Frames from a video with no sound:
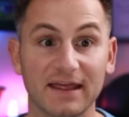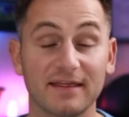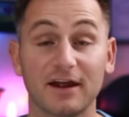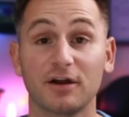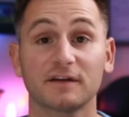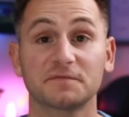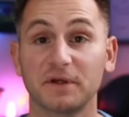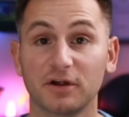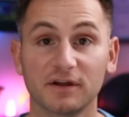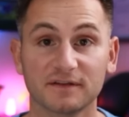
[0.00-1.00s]
and their
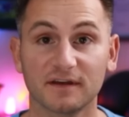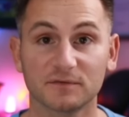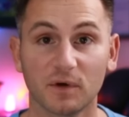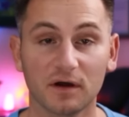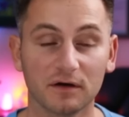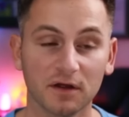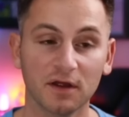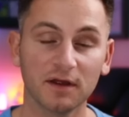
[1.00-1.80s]
experience as well.